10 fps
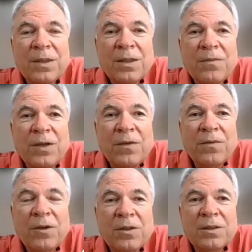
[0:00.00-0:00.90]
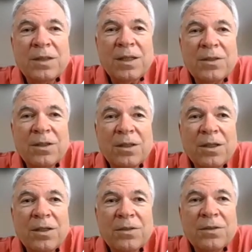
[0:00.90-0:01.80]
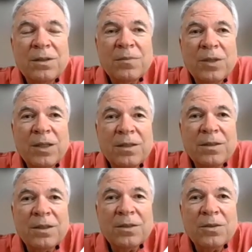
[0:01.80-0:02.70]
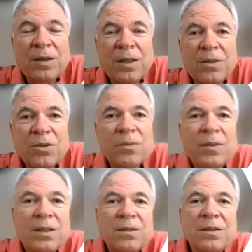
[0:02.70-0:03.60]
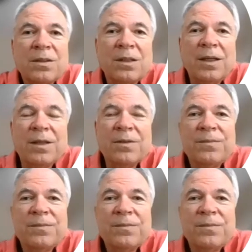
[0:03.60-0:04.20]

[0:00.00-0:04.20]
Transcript: the fertilization occurs, pregnancy is already 2 weeks later.